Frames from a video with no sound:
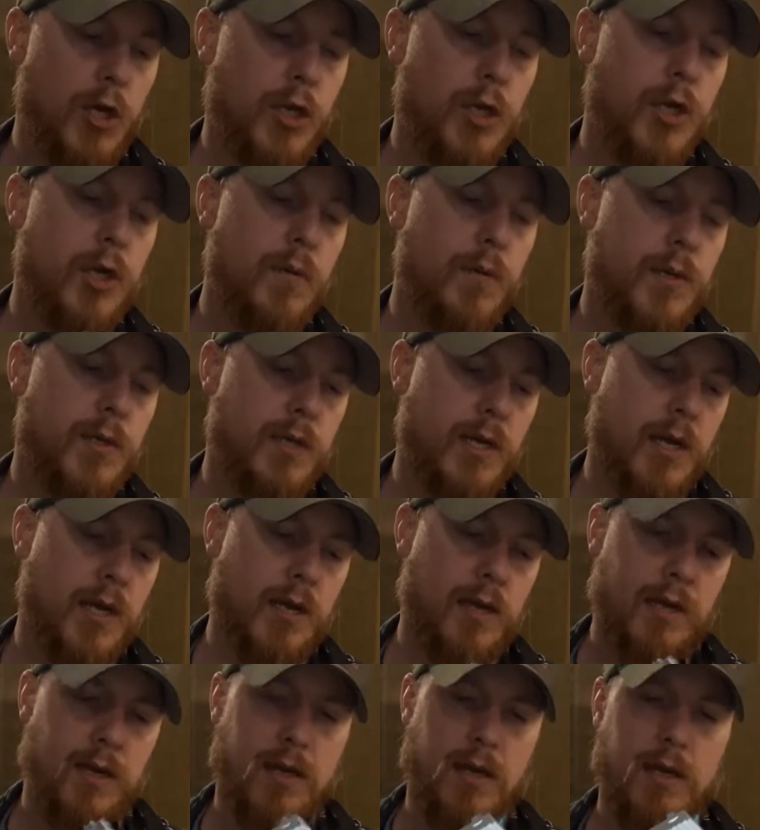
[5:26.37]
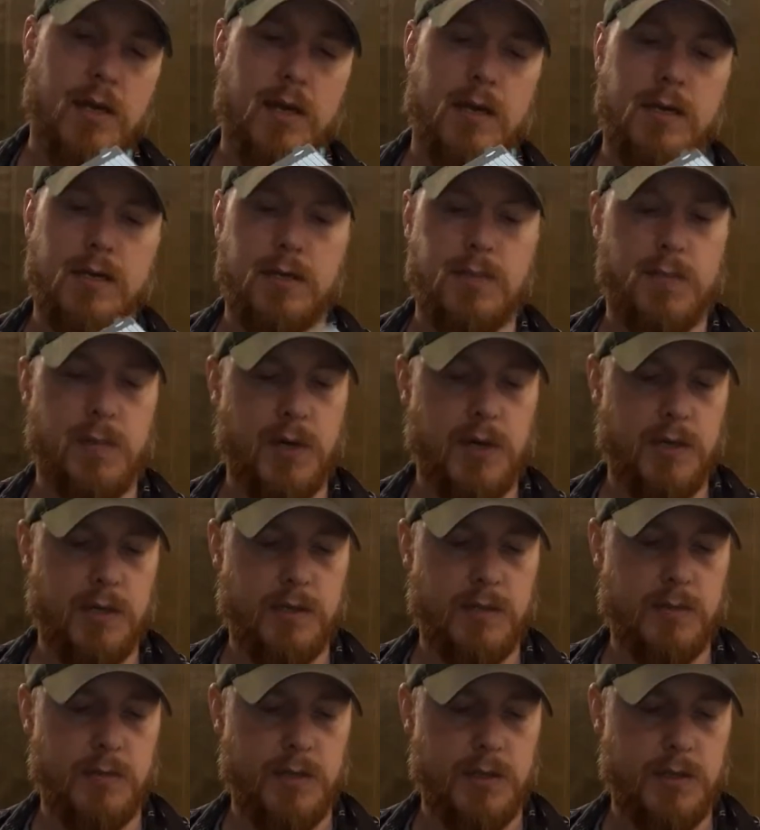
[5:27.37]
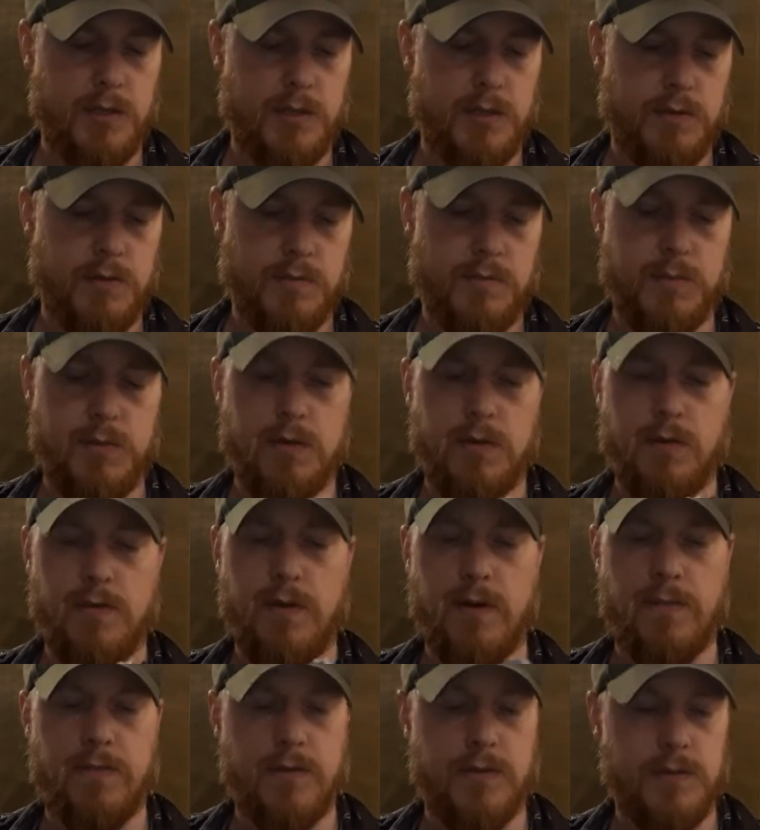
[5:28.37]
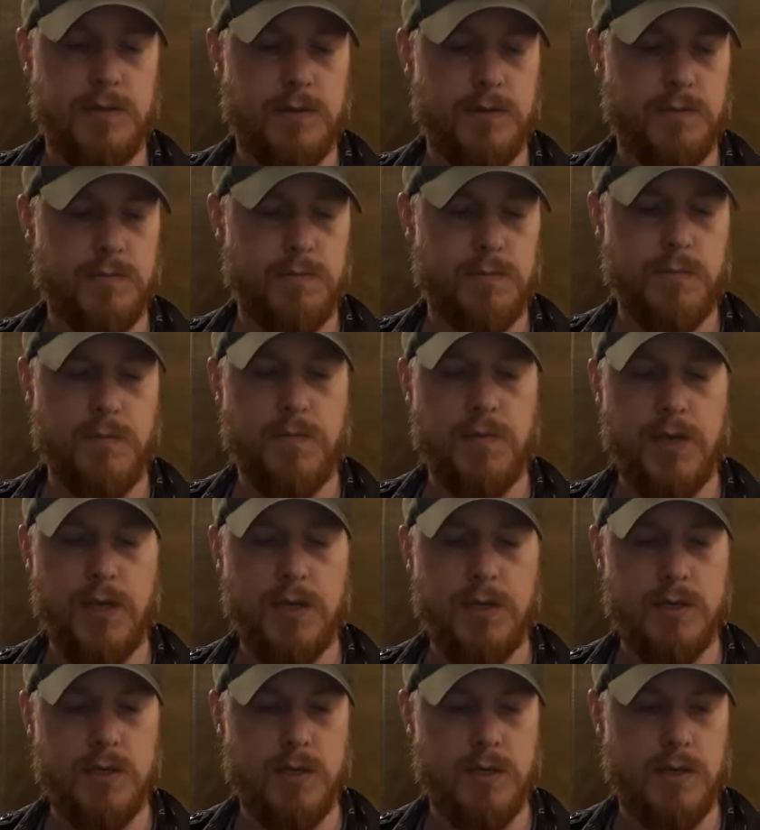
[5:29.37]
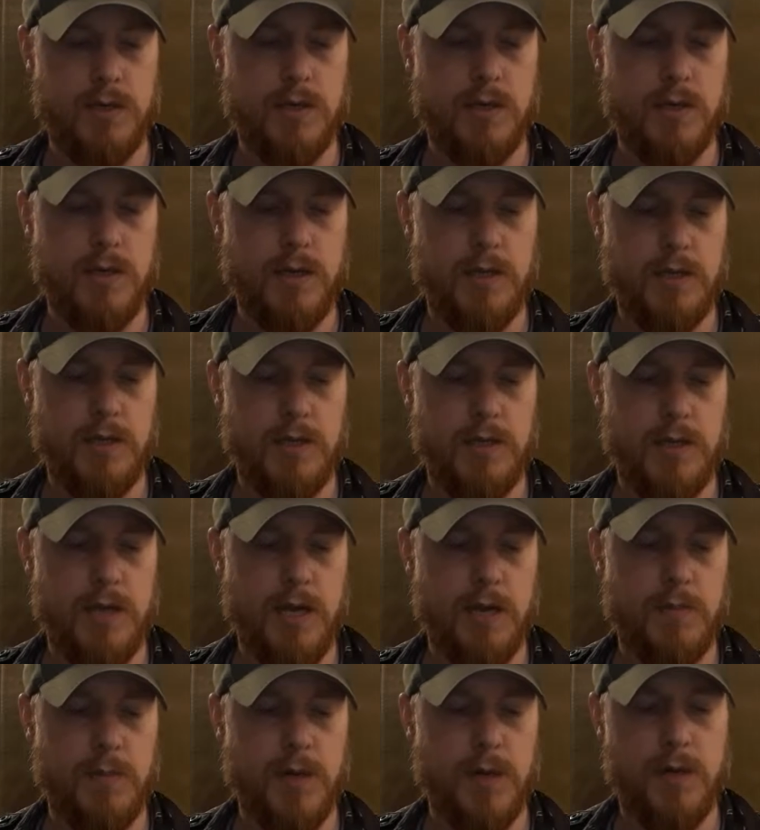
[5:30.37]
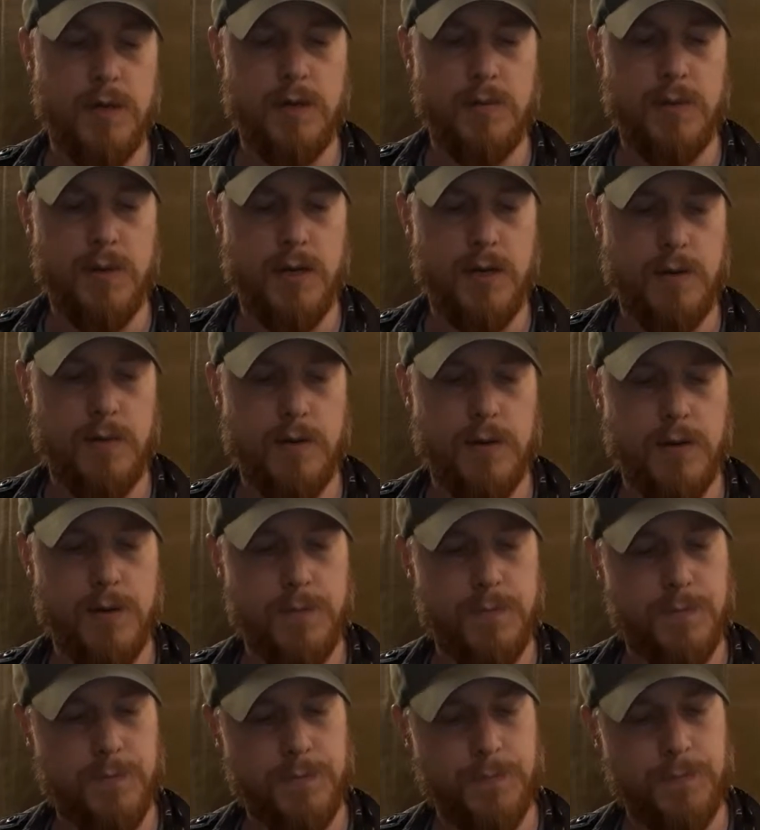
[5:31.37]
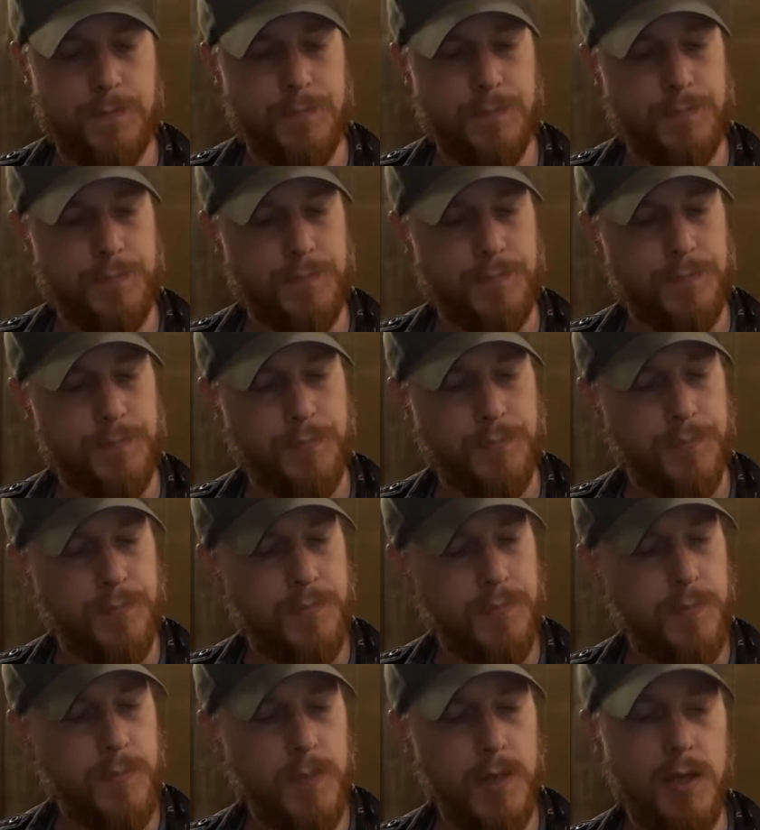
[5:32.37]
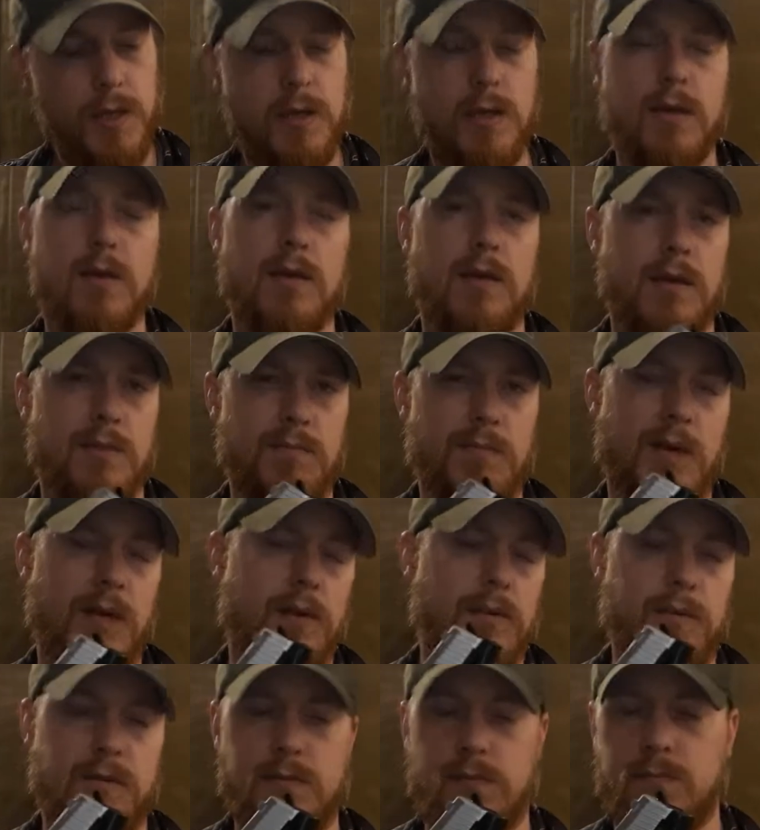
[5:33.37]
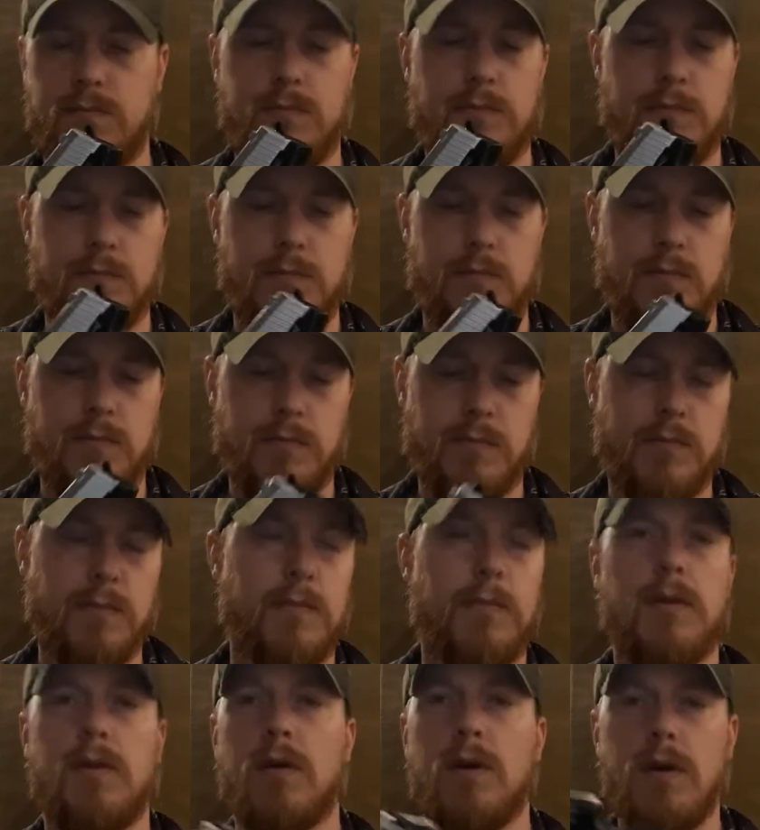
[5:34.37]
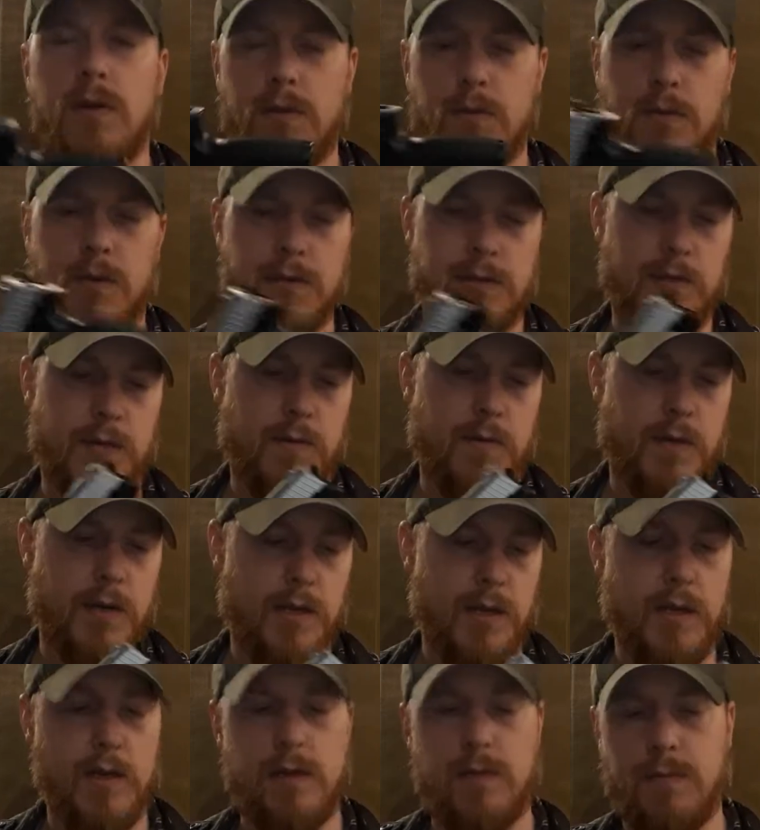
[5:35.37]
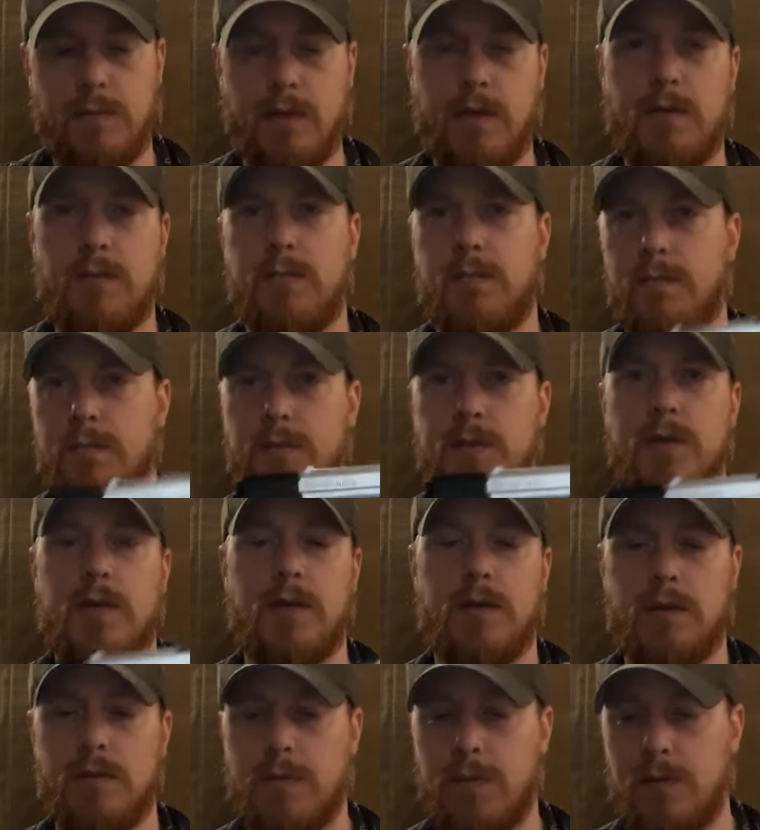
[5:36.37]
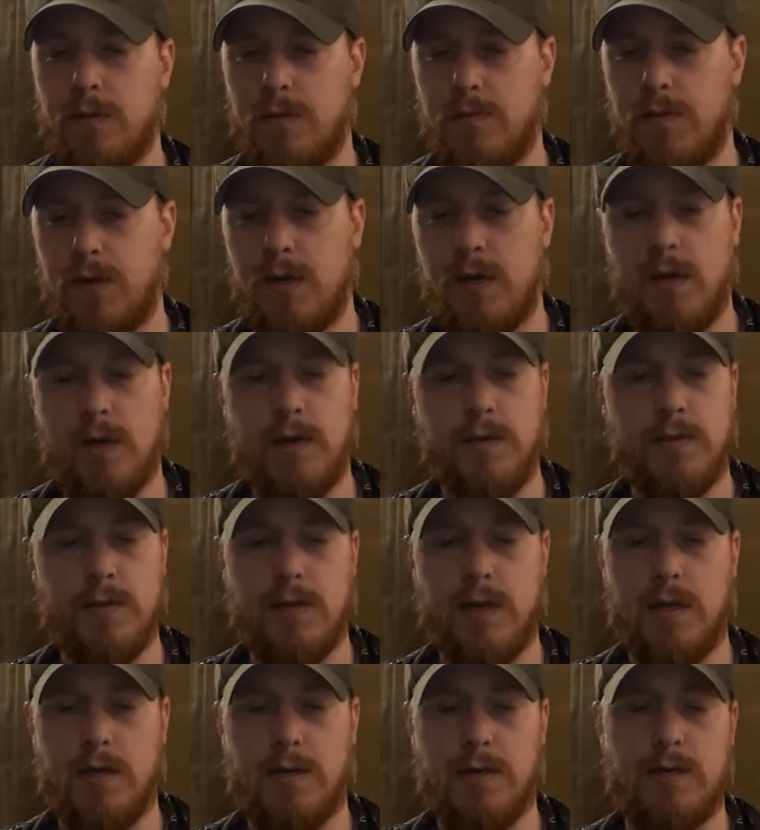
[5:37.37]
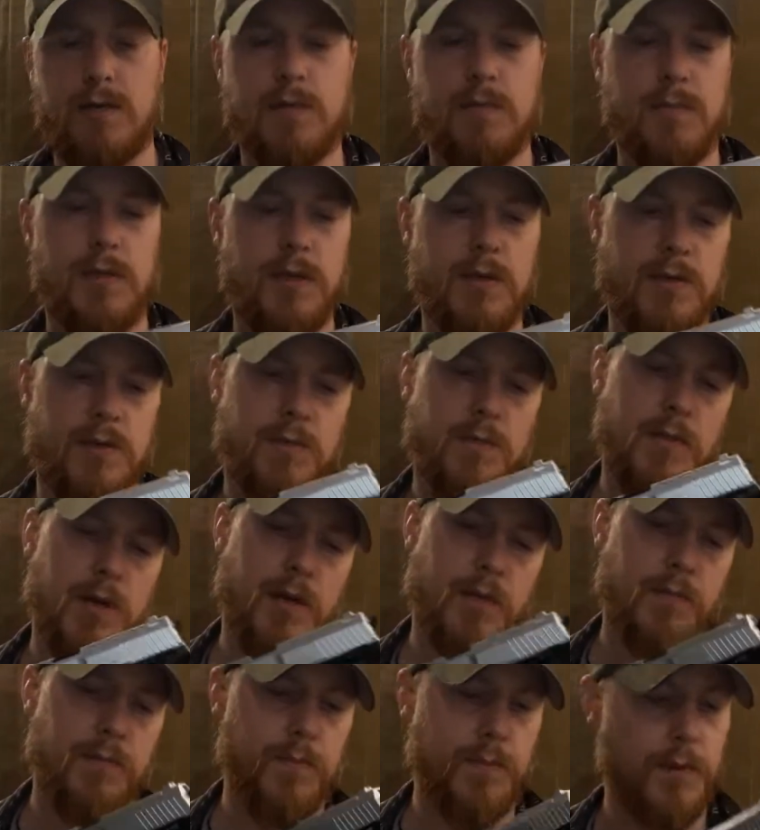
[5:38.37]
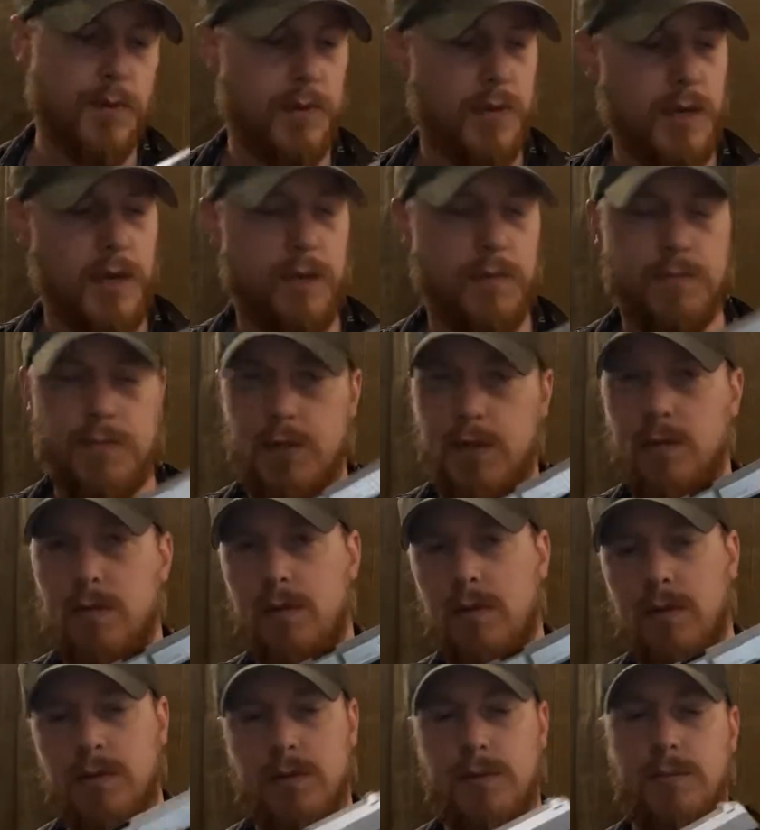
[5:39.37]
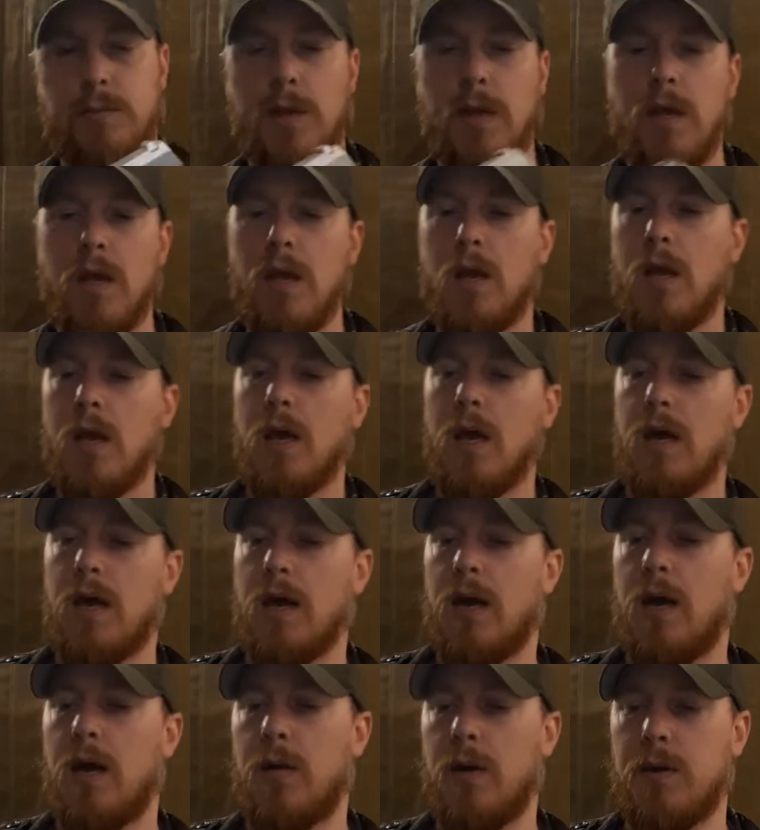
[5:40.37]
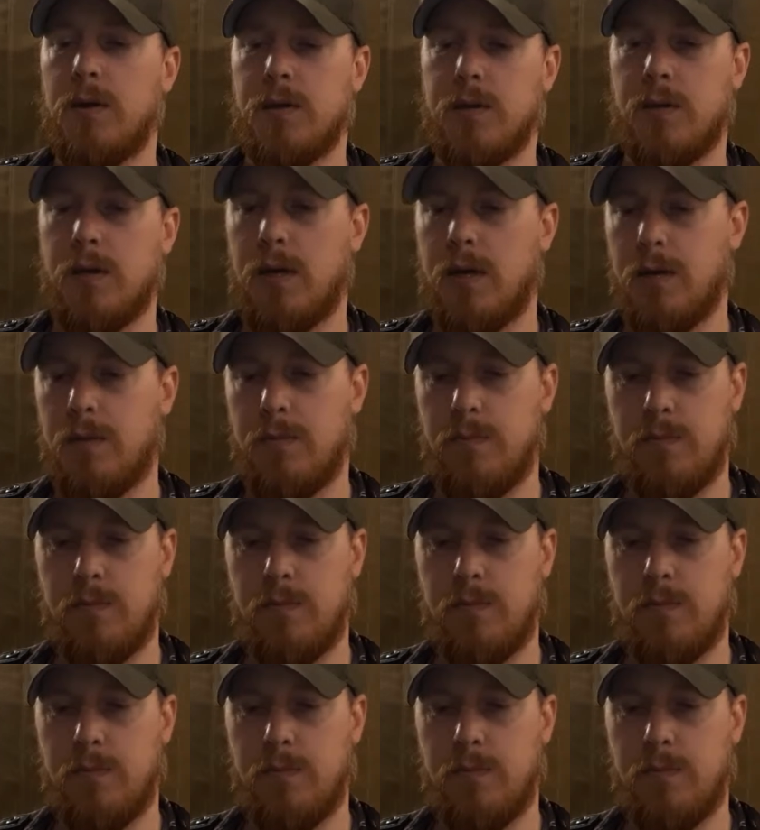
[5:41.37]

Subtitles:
newer gen Springers which sort of have this feature in the TM lineup anyway, and other ones anyway. Yeah, that you've seen on my other videos, and some do, some don't. But yeah, this one does. I won't do it